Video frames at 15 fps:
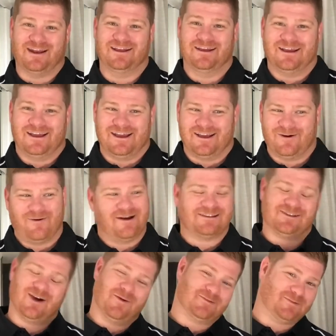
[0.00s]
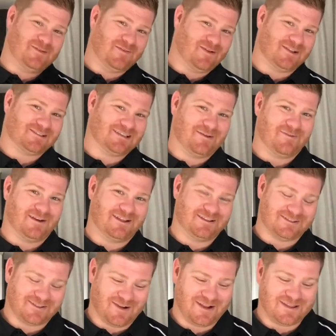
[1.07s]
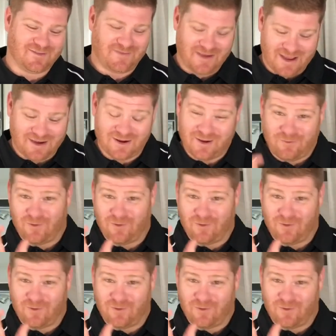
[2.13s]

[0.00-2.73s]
It always helps when you've got someone inside the van